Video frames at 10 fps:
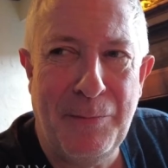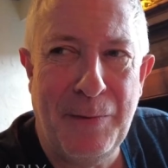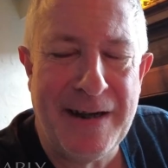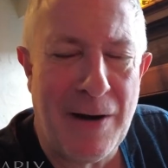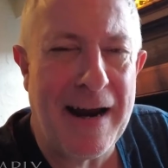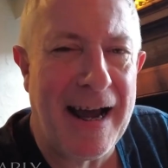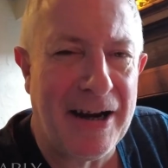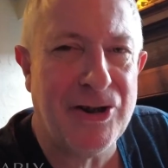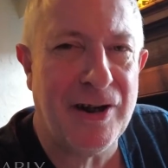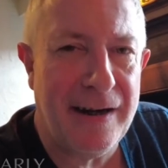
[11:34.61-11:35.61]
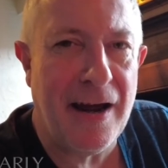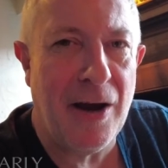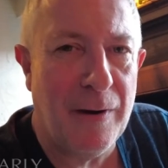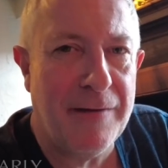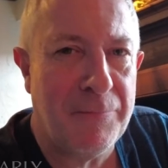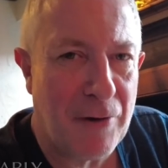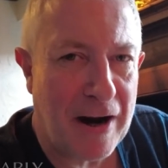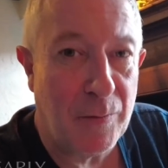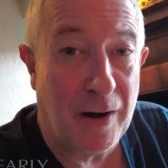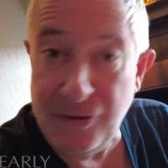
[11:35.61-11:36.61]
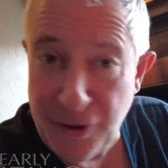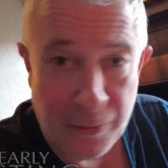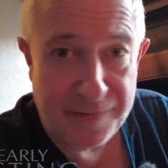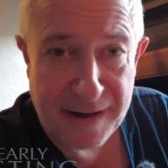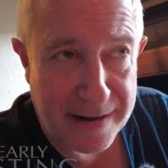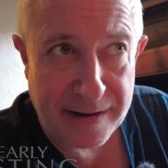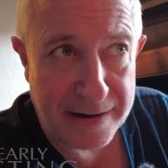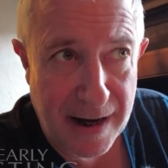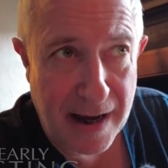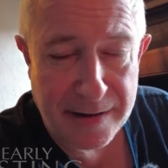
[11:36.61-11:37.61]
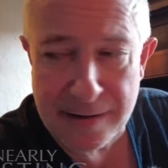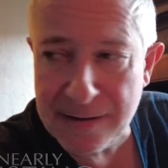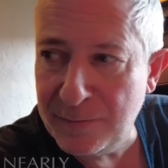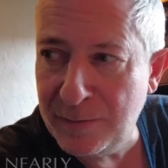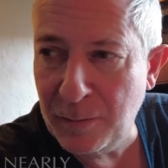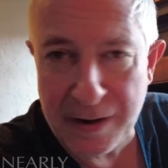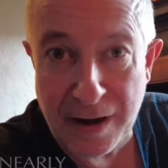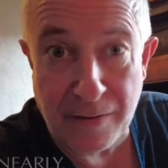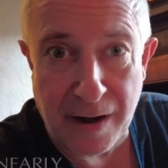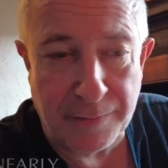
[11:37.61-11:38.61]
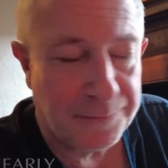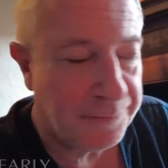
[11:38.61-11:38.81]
We don't actually know if Branwell knew of their success. We don't know.